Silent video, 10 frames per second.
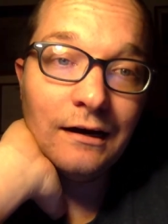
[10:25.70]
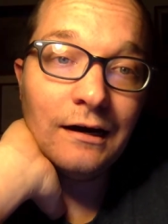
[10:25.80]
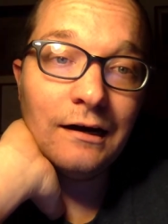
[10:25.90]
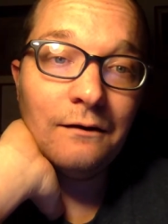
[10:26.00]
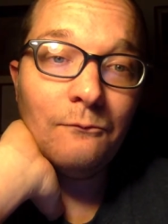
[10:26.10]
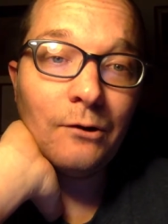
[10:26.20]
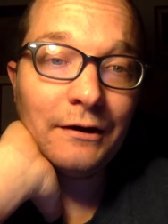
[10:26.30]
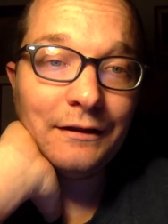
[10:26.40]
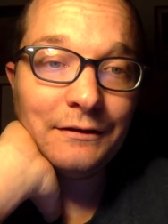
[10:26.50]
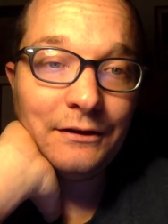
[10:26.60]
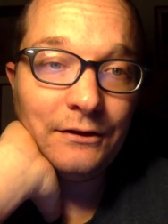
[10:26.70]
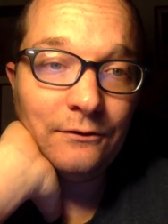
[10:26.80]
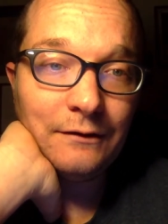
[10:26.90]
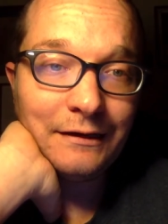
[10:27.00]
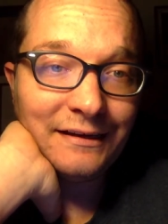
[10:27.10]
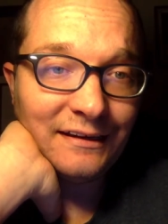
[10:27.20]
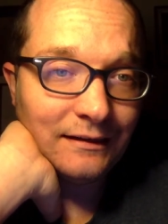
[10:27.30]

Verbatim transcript: Uh, we're going to do a.